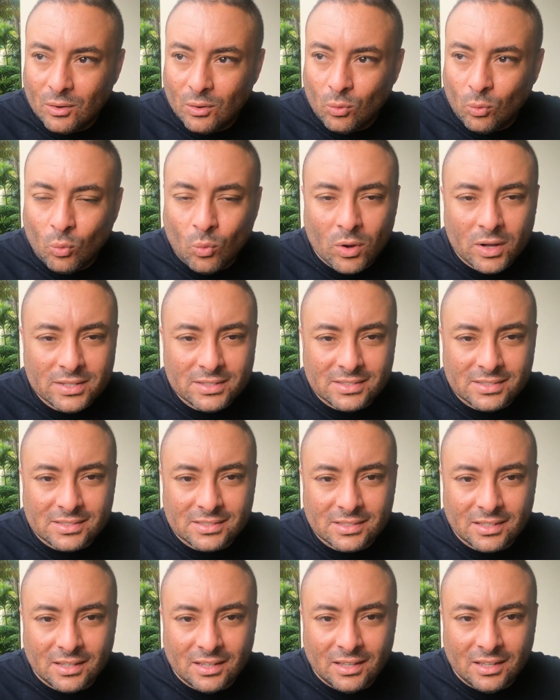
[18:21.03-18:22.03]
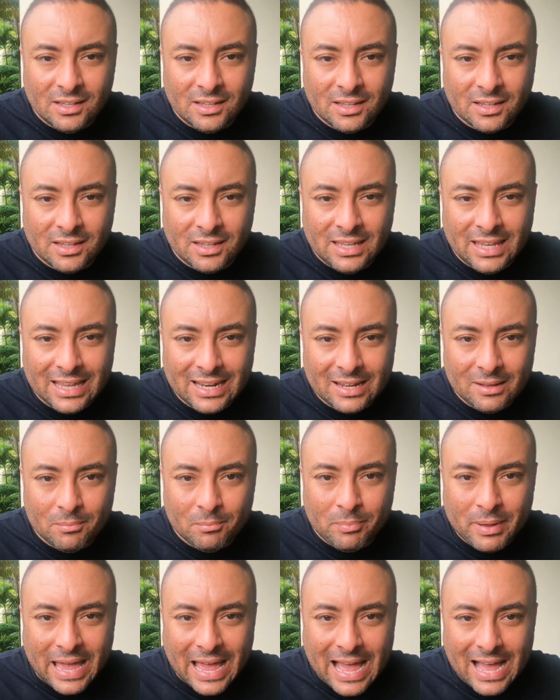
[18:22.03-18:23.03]
Once you get it
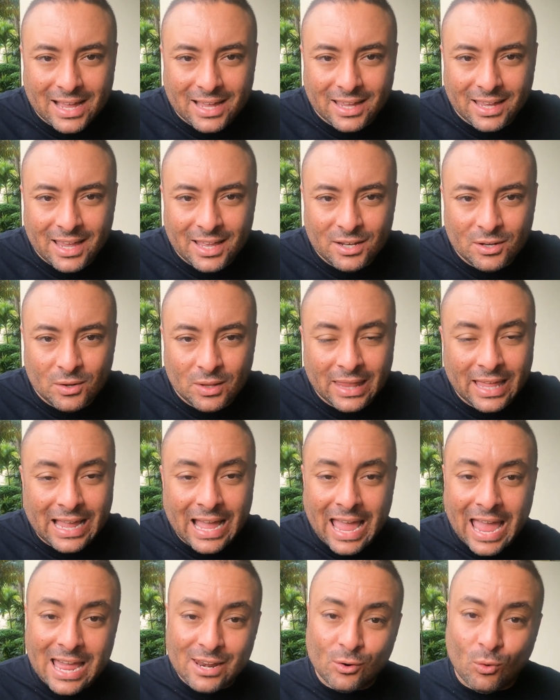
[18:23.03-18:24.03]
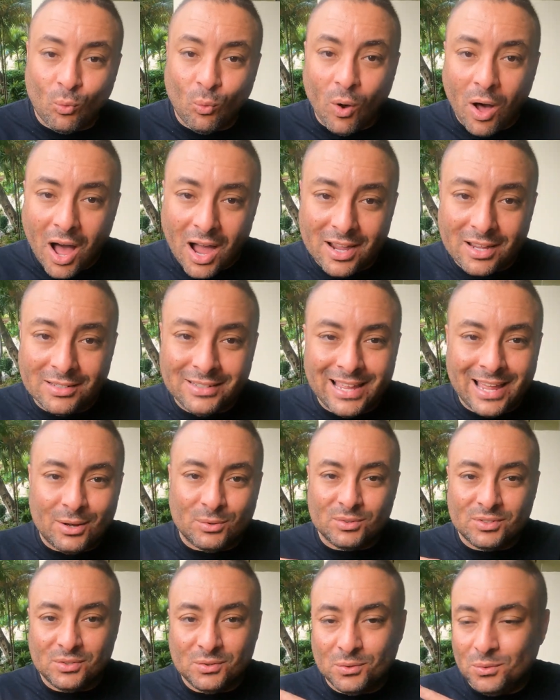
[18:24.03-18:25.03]
back, and like I had to walk
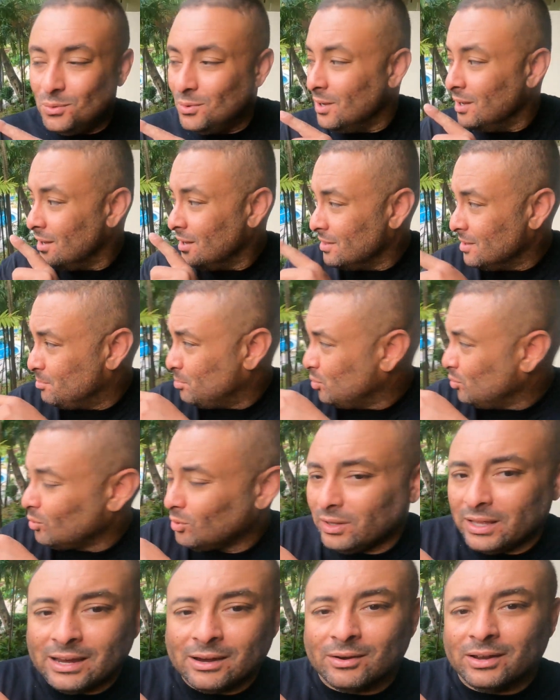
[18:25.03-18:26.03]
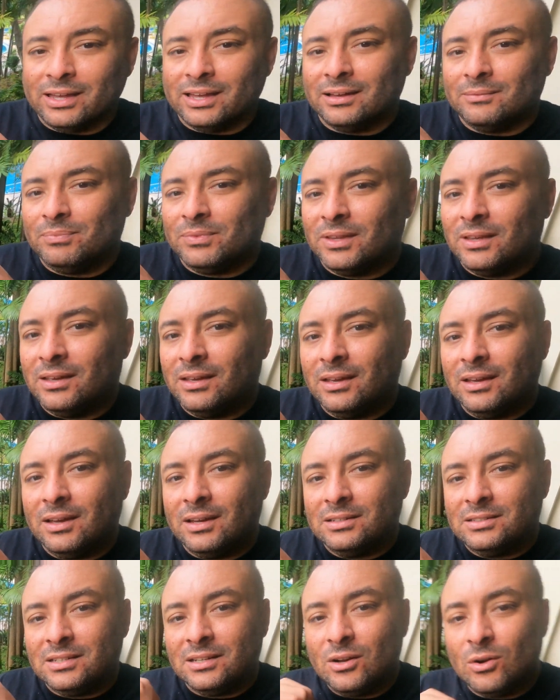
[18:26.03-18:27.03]
down to the pool area
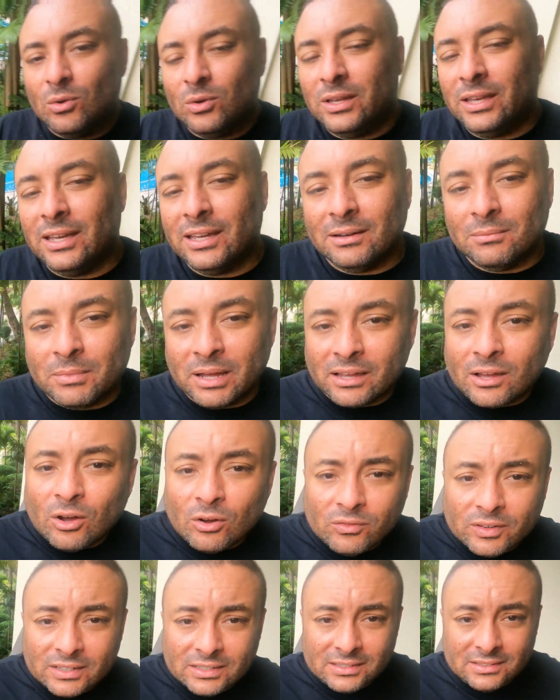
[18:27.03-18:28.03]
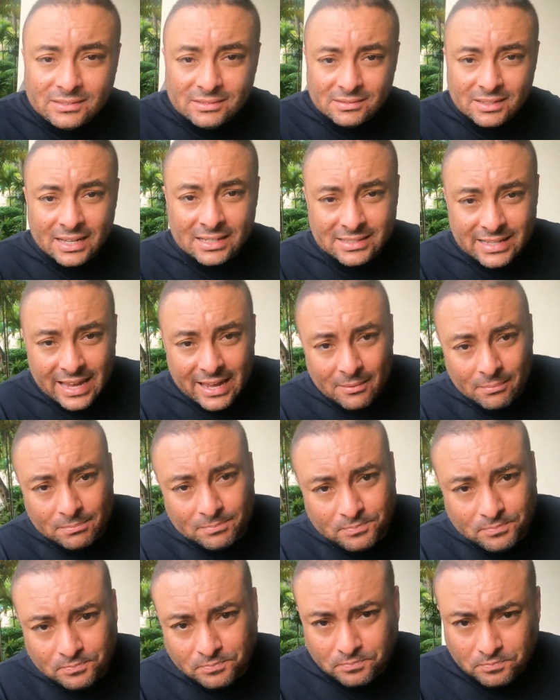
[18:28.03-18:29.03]
to go get my COVID exam,
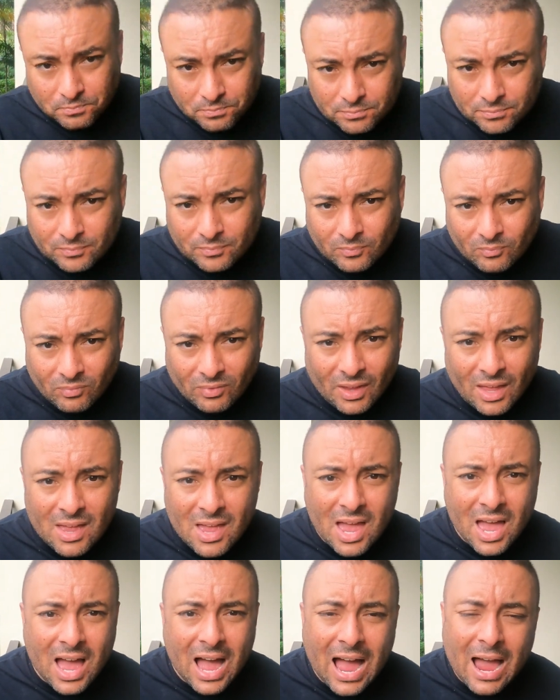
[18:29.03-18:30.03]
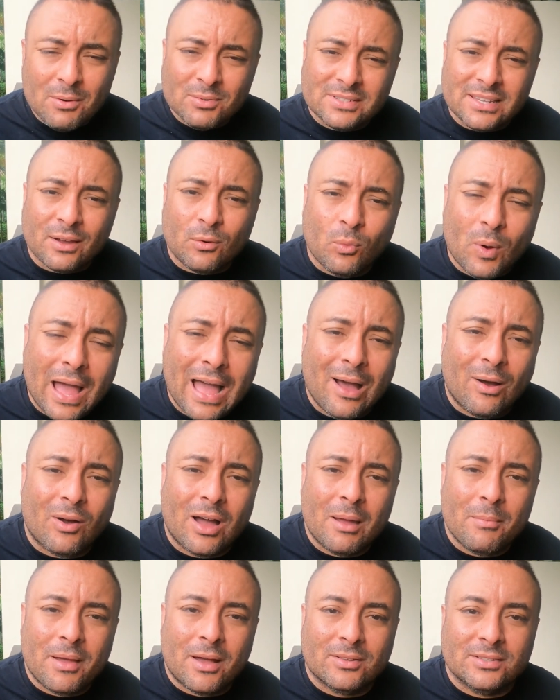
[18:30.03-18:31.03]
I was like, wow,
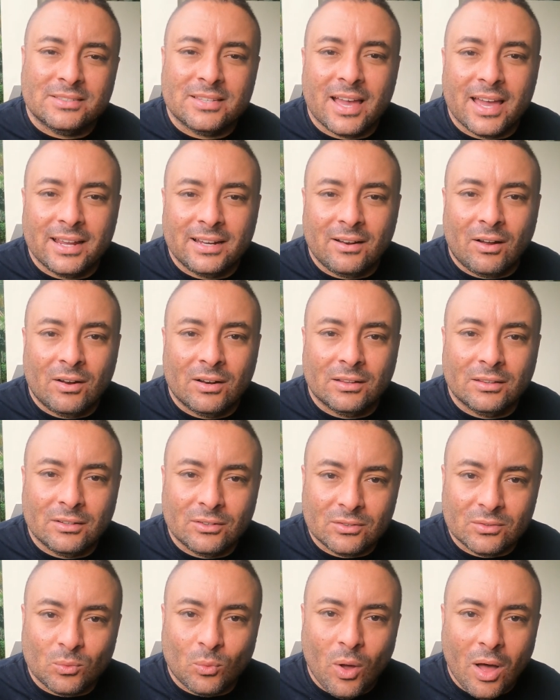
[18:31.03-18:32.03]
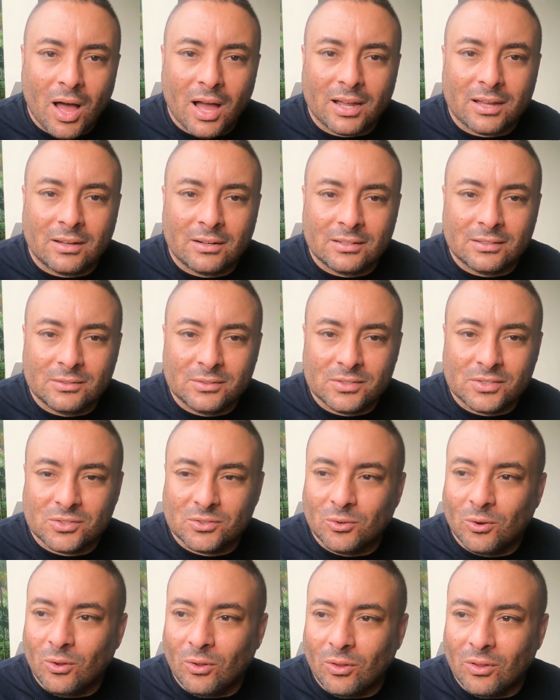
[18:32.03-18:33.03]
I'm outside on a little walk, on a little
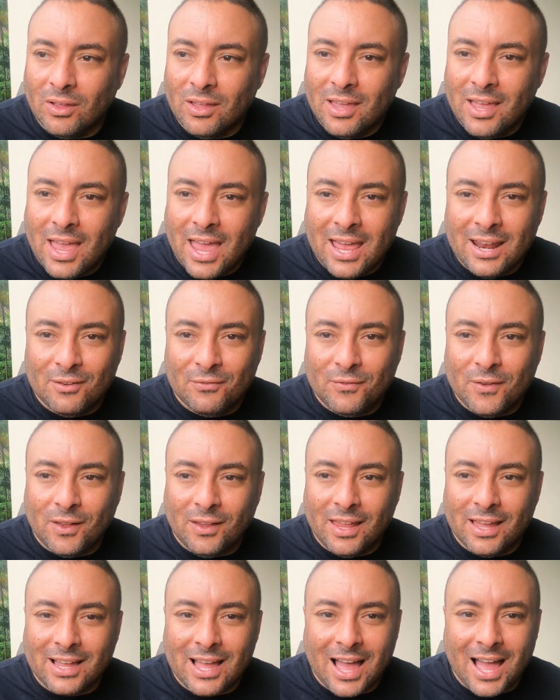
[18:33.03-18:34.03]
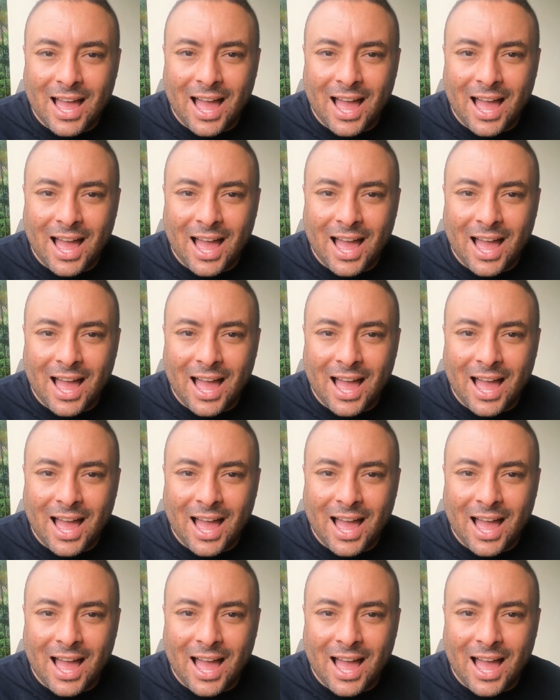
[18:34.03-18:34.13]
stroll. And it felt like